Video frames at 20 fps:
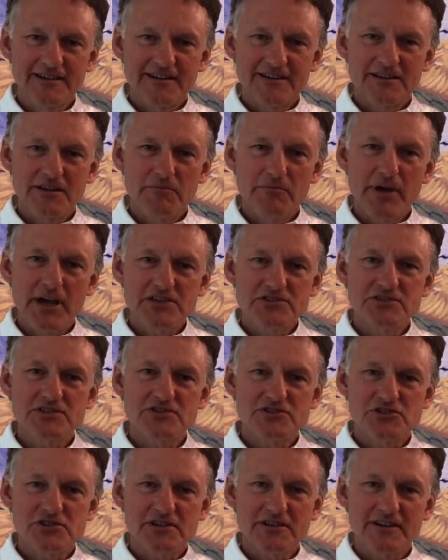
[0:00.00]
the
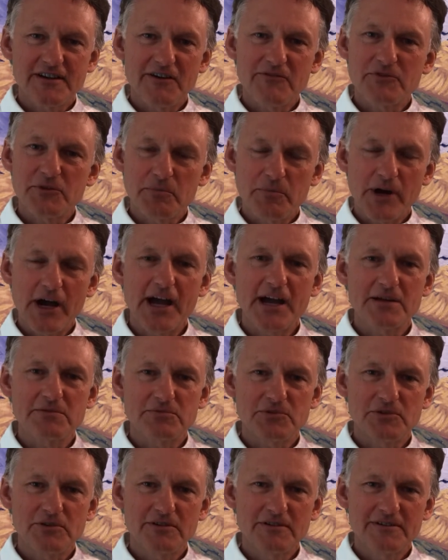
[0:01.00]
message of the
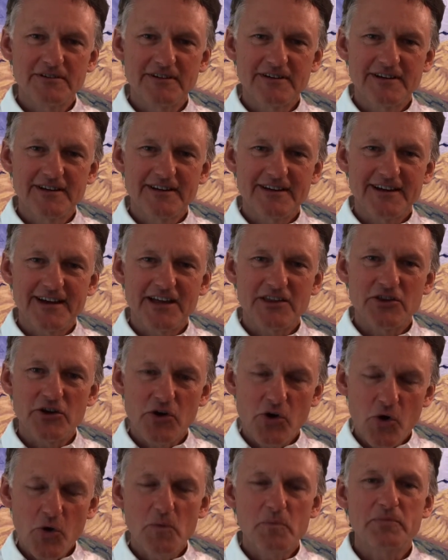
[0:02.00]
Bible and the
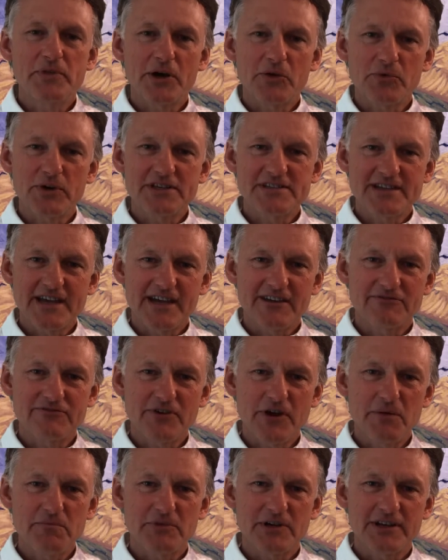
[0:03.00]
hope that we take
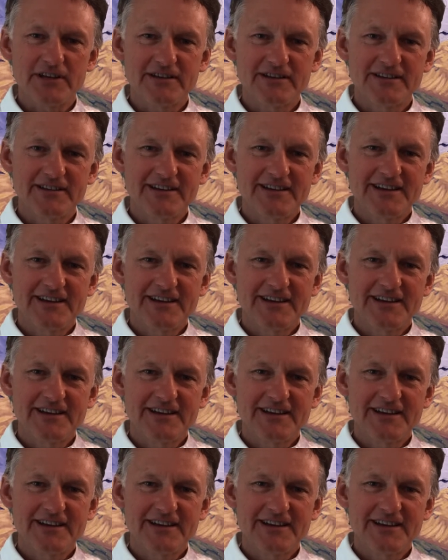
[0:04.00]
from it